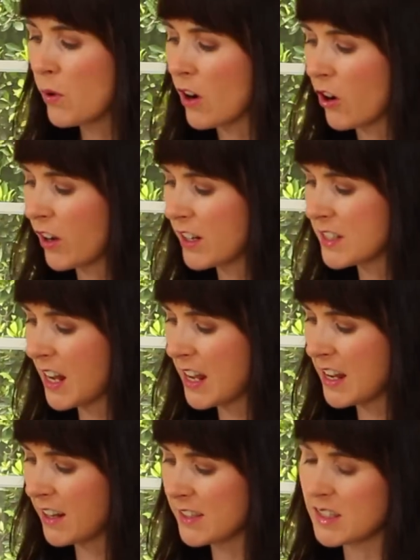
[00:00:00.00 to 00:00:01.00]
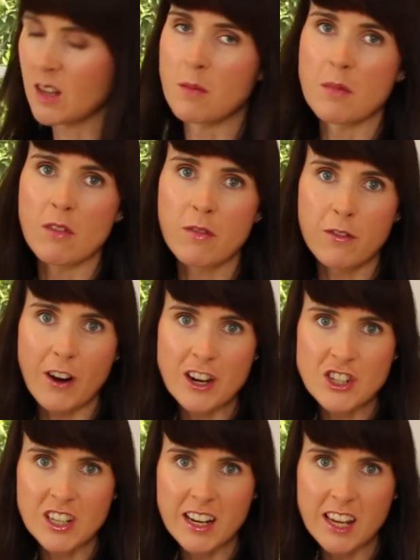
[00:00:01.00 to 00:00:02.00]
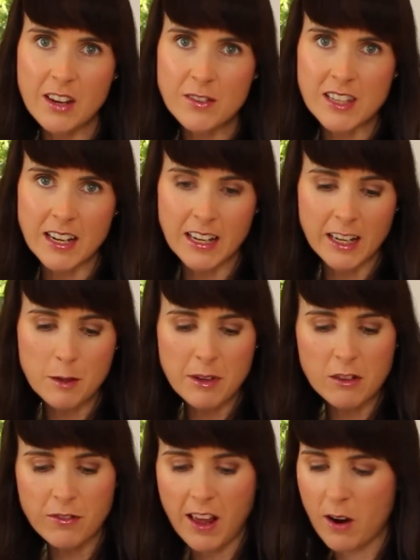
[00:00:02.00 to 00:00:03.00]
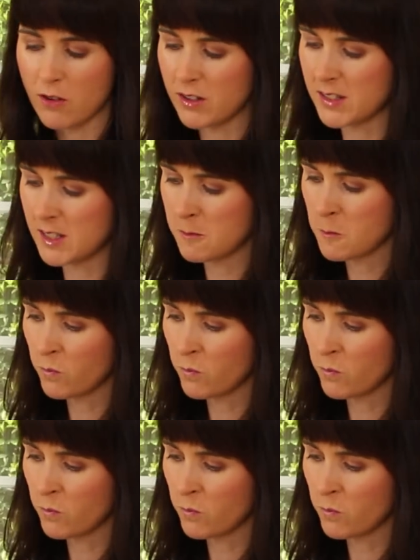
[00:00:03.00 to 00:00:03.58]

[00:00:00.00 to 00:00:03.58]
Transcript: We are going to take some fresh leaves and a little bit of flowers.